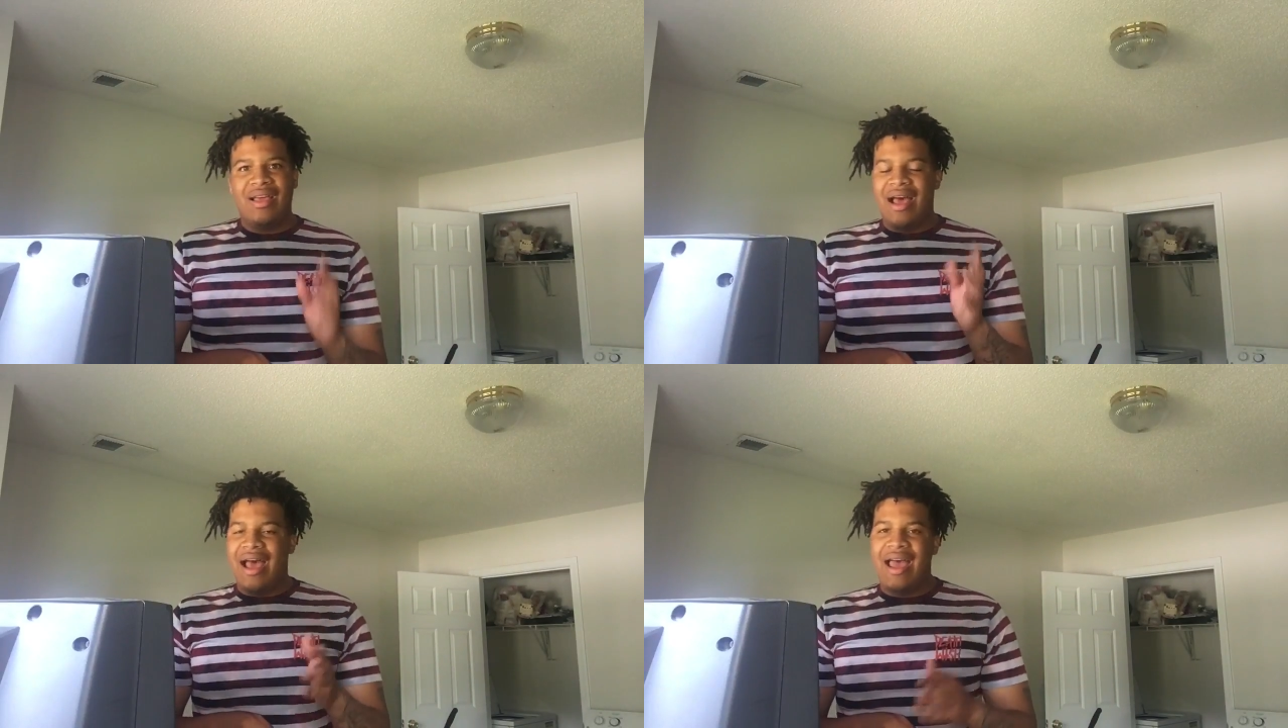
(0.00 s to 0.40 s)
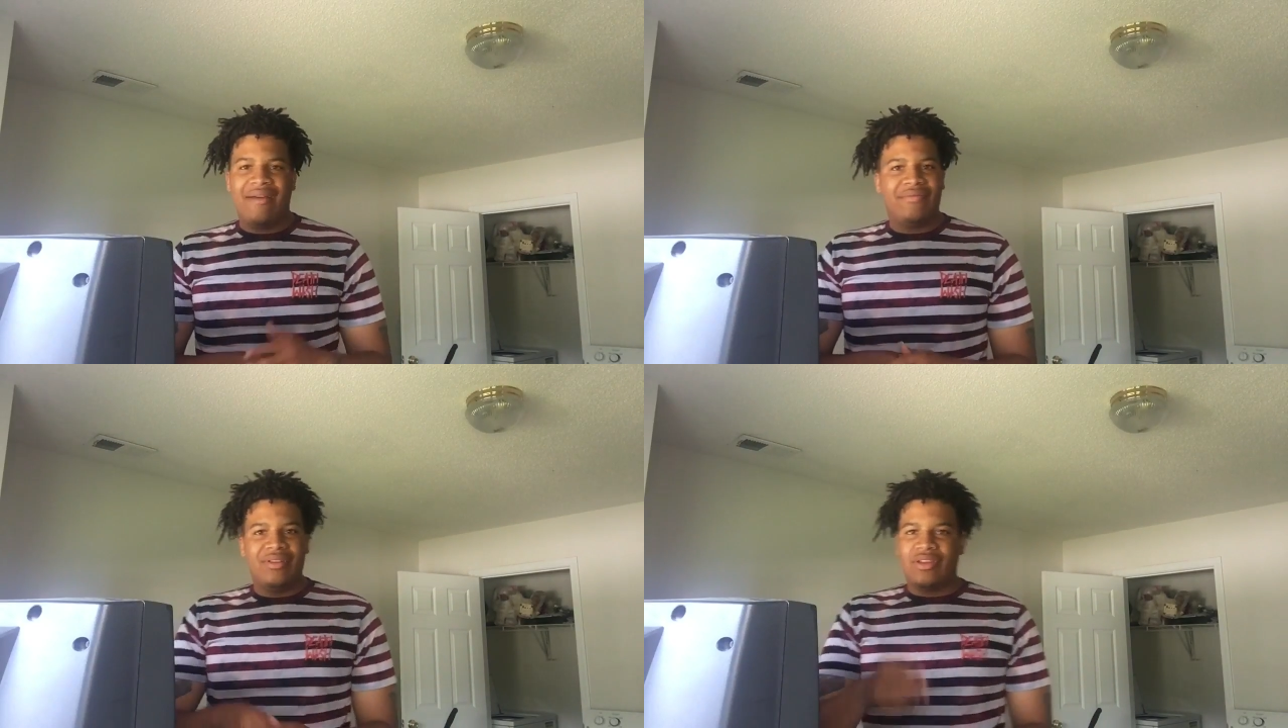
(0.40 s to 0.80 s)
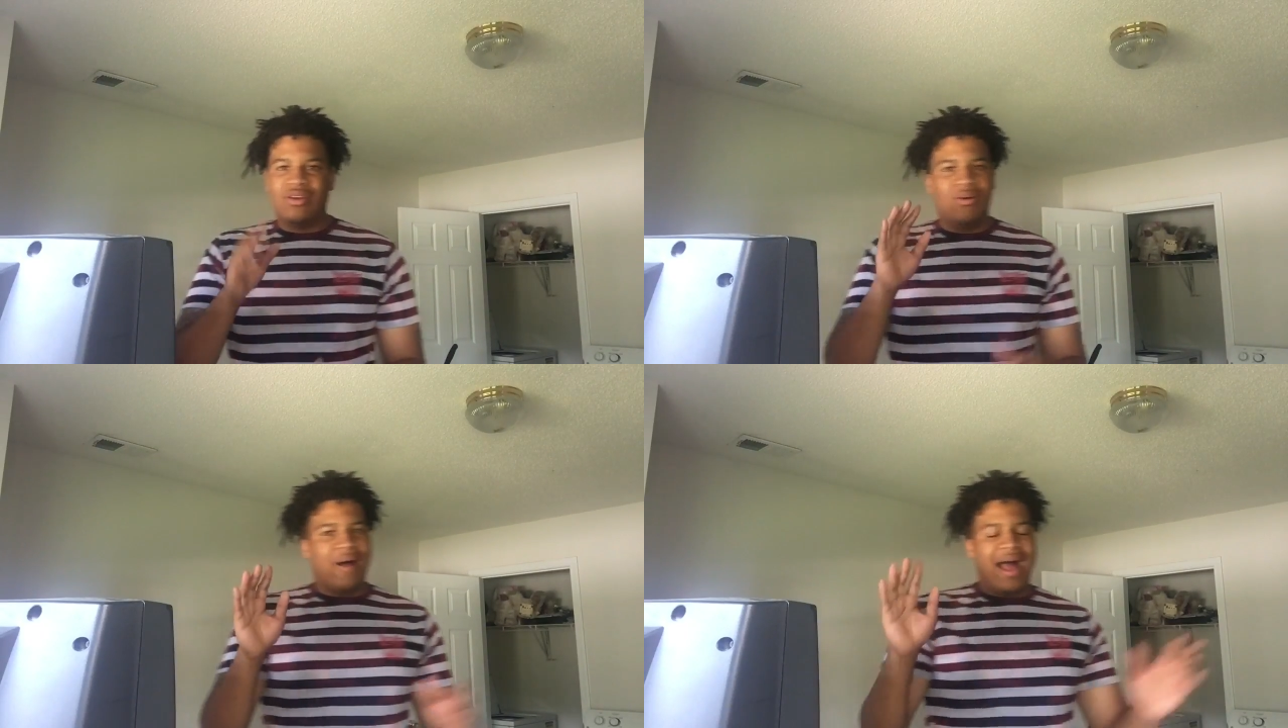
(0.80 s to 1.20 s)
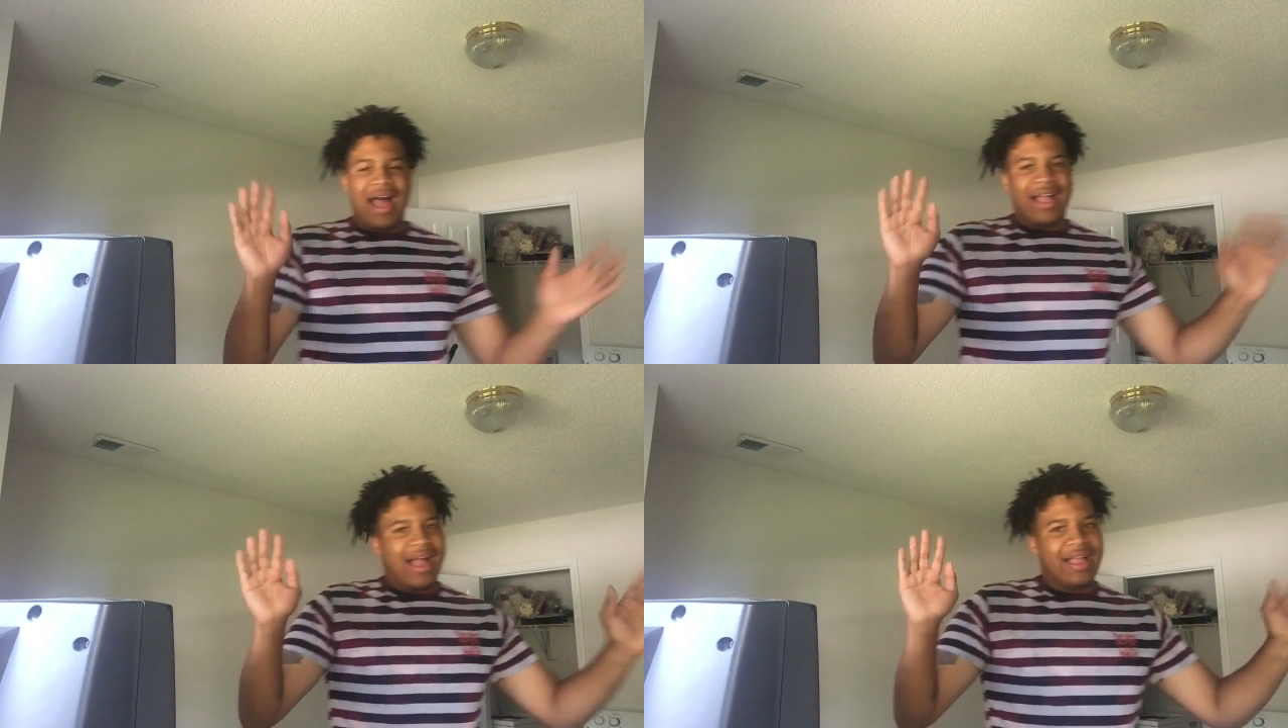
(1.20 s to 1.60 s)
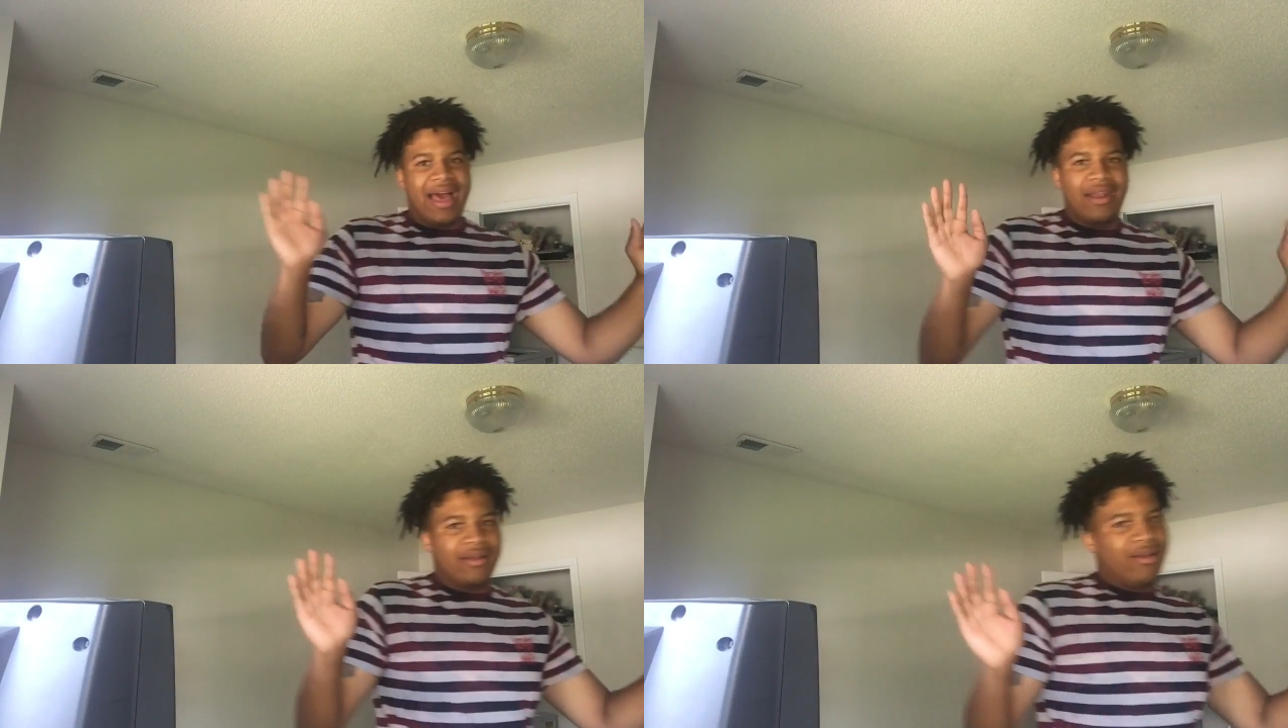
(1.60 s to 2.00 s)
I
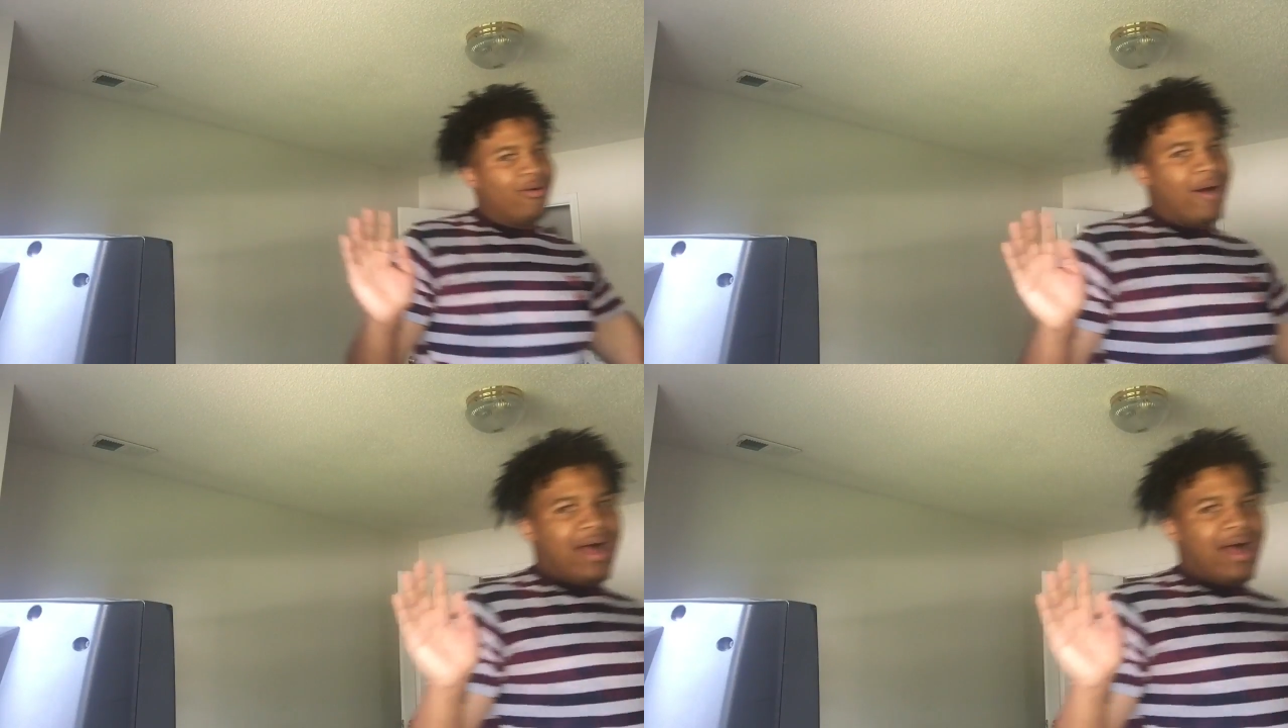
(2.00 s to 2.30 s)
gotta go.